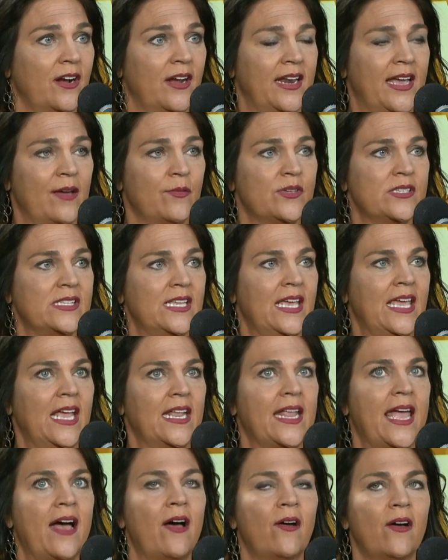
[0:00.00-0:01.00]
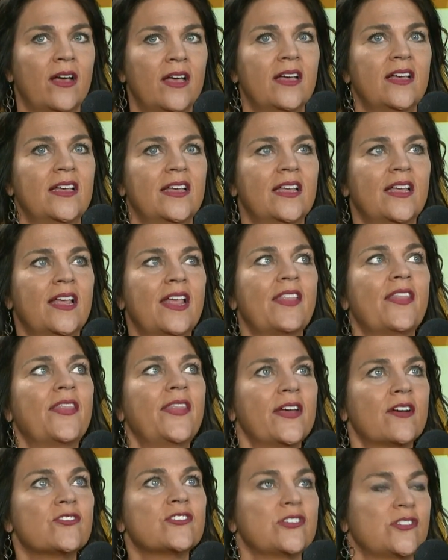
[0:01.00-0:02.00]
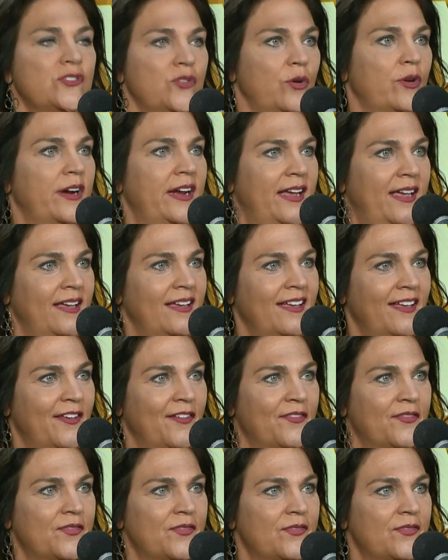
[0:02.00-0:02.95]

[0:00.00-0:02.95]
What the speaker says: And I was thinking now, there's a story of